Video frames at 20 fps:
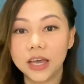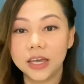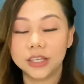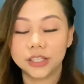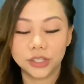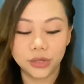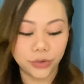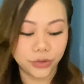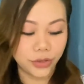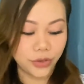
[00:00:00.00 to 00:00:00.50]

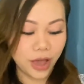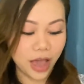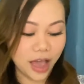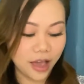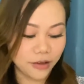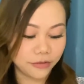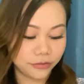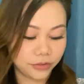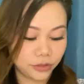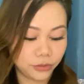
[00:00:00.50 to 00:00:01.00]
So you
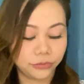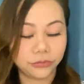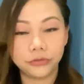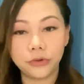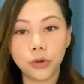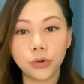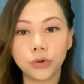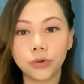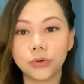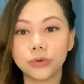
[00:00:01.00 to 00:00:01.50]
have to
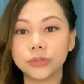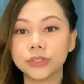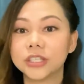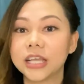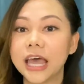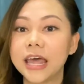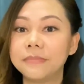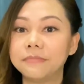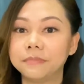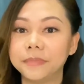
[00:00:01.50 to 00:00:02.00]
focus
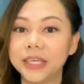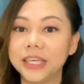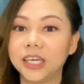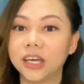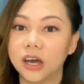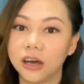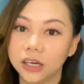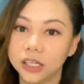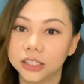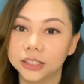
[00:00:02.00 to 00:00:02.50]
and be
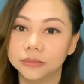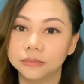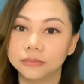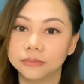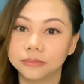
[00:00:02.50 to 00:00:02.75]
calm.